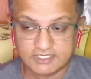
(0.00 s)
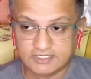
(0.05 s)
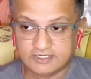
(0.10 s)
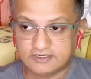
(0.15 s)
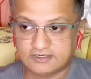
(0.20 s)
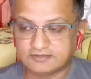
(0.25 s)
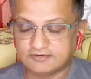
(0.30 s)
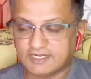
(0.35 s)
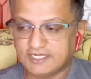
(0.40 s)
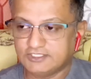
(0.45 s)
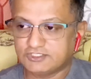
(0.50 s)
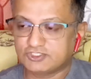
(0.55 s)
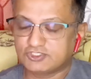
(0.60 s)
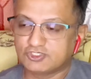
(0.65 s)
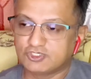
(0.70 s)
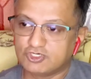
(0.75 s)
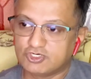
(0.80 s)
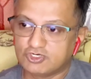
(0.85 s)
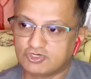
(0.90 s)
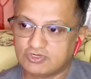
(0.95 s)
All right,
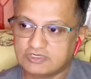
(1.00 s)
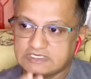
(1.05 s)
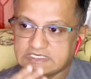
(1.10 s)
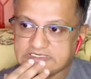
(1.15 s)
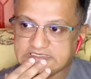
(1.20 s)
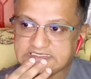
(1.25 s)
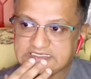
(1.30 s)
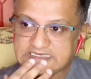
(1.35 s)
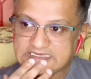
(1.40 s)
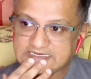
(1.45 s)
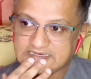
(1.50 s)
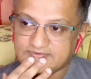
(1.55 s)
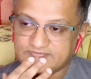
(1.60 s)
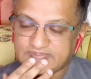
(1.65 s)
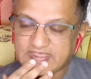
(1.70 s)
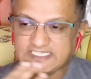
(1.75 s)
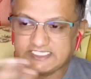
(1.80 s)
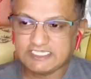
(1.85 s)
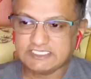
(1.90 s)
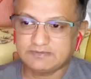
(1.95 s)
so yeah,
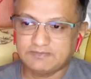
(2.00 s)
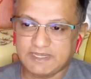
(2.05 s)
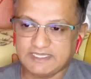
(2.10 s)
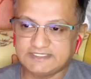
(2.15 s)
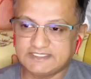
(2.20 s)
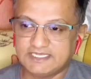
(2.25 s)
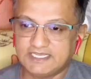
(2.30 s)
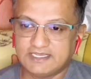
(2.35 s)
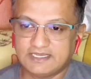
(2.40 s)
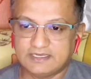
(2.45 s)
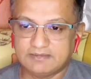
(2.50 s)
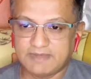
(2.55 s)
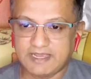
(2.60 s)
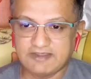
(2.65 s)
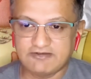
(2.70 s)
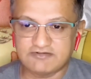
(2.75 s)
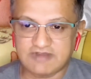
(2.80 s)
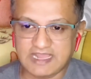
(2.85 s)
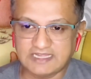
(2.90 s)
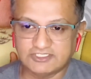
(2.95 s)
that's just my take and my
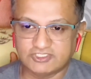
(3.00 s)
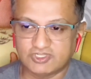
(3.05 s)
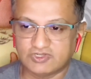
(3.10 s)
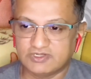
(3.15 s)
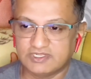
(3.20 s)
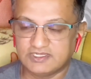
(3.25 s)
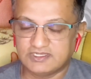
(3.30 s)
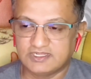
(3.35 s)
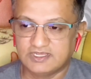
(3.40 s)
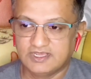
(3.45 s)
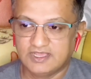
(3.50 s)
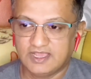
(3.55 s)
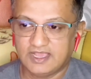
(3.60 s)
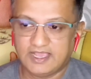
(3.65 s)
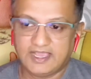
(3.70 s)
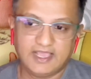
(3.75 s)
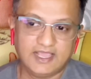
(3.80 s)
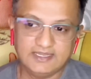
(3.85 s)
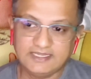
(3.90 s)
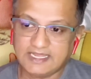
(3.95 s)
rant on it.
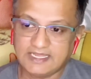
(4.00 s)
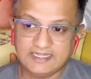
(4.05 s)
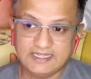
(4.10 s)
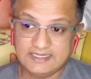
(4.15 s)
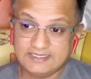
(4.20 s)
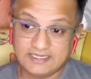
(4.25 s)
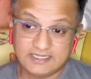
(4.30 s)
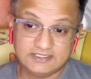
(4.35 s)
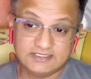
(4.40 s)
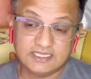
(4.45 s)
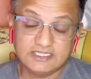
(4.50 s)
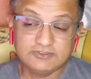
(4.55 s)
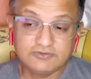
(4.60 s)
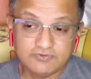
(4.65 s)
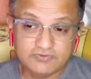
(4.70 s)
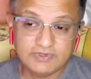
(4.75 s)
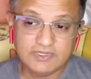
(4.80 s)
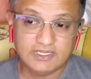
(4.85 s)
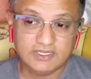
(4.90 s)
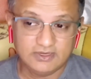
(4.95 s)
It
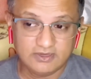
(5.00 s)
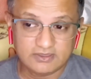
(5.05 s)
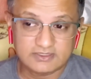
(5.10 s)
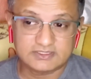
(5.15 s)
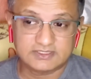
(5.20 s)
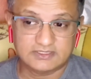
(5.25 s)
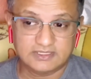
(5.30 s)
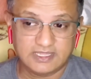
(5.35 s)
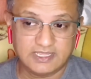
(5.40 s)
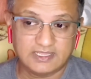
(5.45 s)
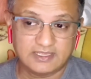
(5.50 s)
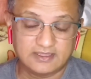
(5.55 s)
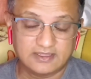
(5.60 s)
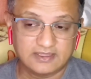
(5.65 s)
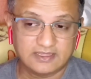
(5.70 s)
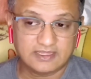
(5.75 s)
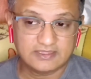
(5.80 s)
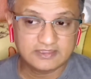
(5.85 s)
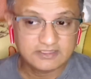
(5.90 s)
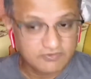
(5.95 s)
really looks like
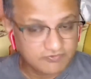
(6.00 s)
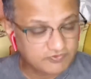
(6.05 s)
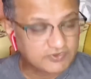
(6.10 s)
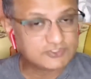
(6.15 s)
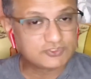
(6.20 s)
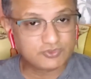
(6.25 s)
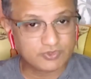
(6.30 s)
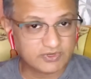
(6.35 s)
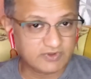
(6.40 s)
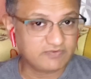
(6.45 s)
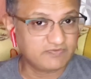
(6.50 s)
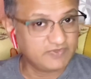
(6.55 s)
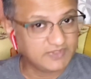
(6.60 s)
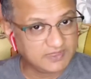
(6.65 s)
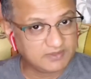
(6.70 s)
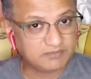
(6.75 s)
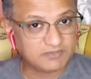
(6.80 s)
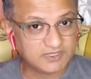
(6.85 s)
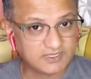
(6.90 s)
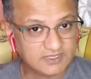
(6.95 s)
a different sort of
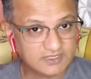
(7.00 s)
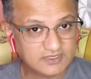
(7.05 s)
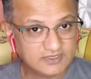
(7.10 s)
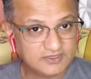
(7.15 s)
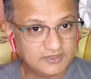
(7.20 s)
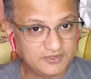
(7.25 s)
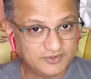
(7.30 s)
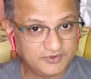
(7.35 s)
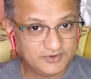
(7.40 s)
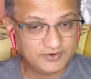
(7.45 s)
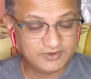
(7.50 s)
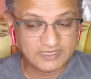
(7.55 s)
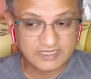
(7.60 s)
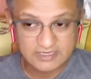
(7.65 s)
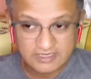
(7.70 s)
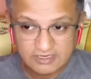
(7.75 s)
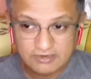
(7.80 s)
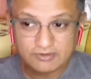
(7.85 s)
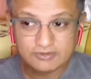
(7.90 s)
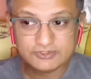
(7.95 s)
film, you know.
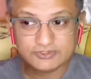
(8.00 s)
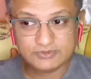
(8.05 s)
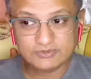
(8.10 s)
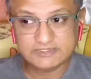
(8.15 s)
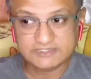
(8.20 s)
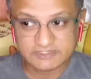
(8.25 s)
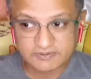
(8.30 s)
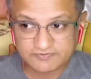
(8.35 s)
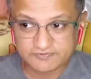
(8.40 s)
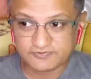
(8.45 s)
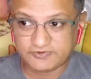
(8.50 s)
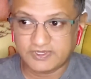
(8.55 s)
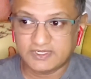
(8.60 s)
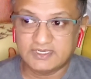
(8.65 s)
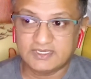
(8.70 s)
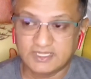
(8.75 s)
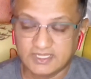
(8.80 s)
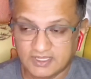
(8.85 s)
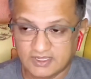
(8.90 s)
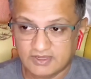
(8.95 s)
It looks so
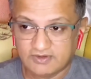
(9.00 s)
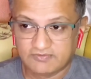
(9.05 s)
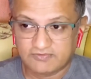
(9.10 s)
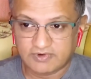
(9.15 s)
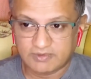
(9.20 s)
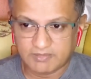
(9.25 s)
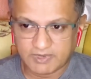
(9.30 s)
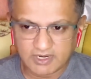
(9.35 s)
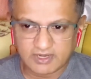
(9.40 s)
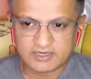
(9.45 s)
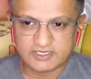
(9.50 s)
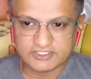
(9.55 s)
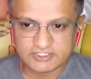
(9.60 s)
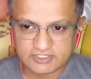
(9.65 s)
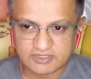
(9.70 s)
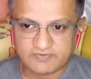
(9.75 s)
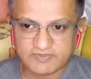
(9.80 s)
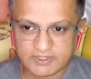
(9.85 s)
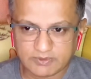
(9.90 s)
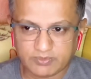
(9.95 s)
different from a lot of
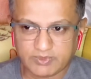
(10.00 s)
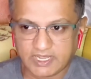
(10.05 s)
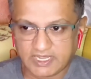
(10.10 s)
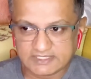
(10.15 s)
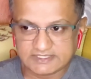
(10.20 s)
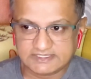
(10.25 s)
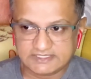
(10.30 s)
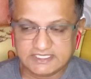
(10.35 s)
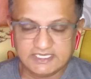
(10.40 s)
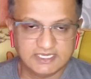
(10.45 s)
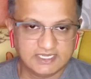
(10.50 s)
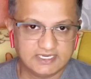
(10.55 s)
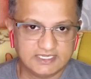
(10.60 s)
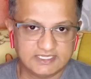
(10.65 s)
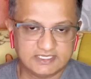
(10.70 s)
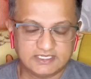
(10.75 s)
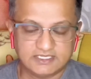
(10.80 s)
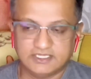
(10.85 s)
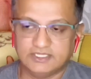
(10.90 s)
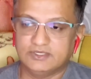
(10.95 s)
stuff that we are seeing
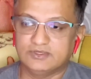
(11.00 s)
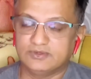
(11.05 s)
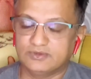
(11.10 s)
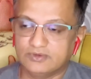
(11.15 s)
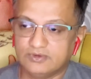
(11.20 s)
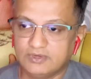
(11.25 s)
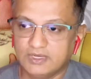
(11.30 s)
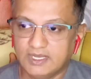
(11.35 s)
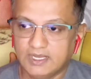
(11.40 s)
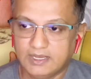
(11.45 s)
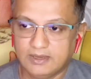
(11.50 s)
lately, you know.